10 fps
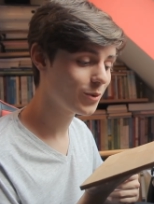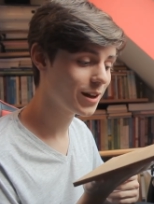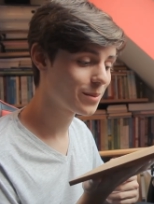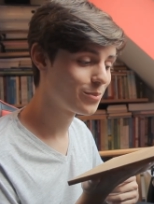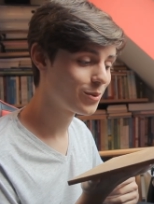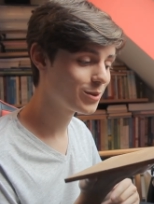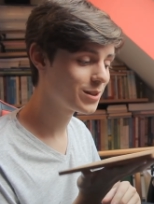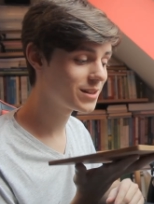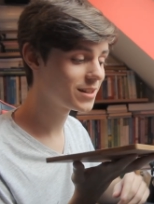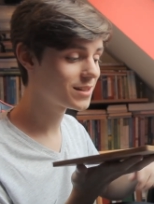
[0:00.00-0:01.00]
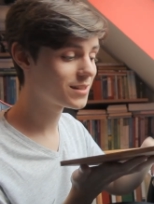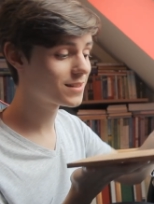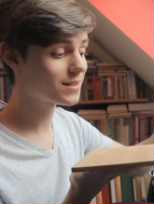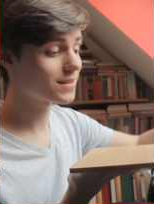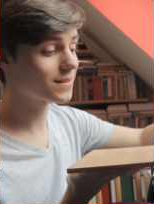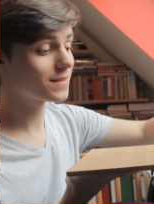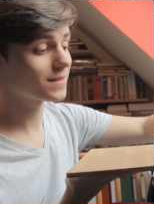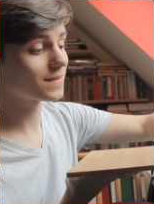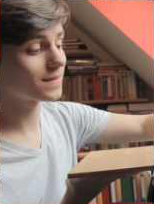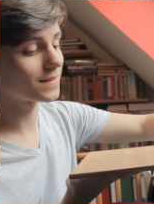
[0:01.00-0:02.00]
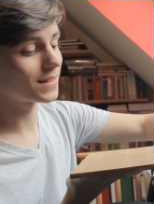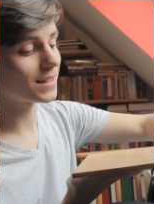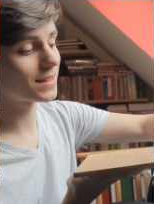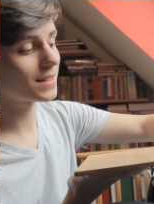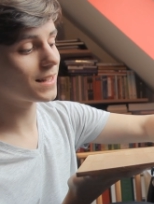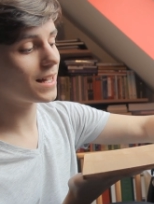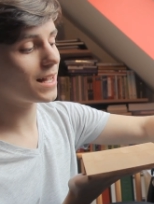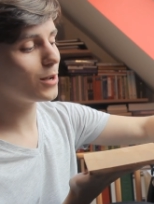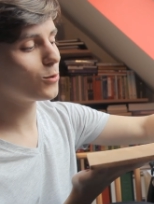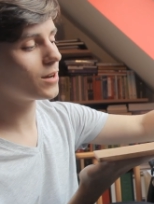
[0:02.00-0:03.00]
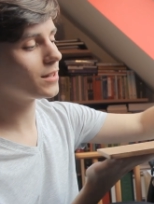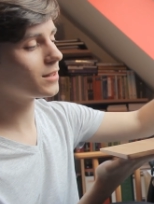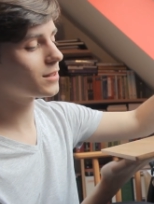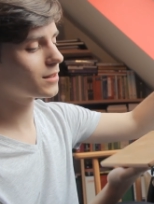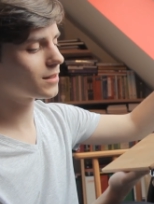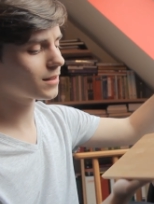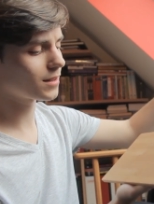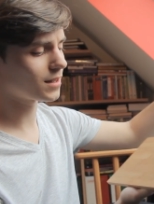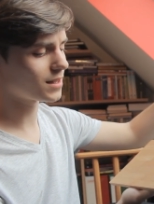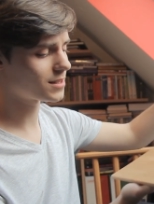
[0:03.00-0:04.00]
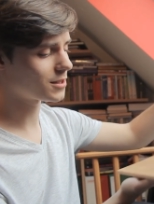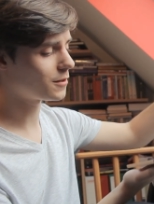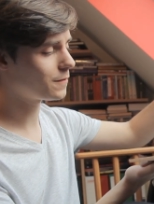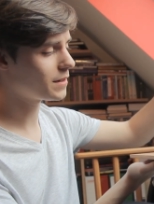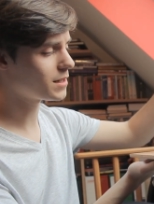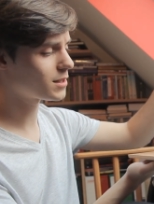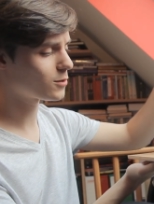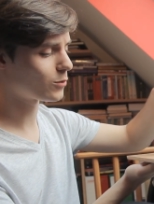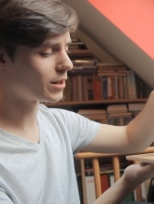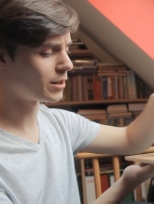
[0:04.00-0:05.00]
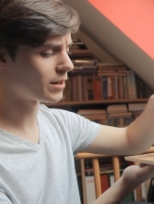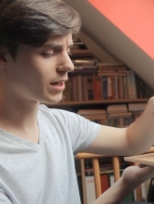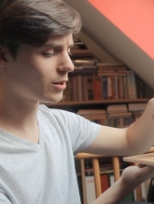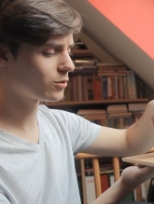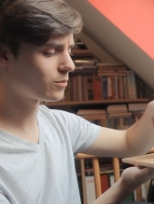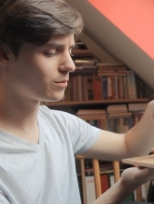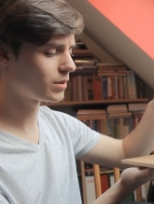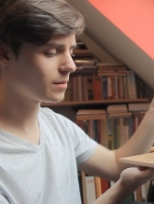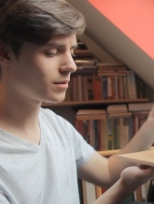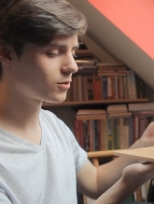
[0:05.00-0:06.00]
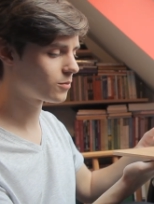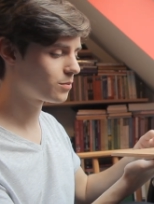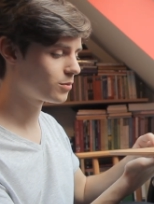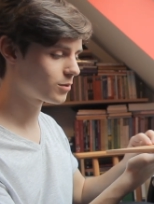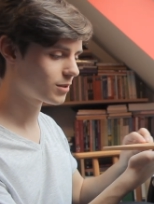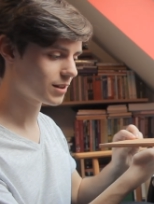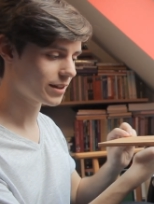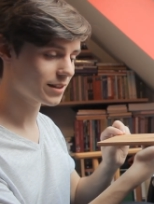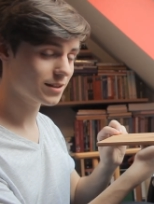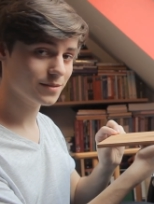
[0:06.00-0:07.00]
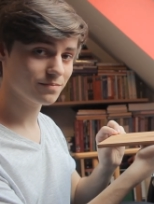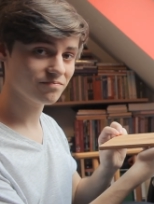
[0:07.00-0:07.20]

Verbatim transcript: why I bought this is that I wanted a surface where I would be able to put like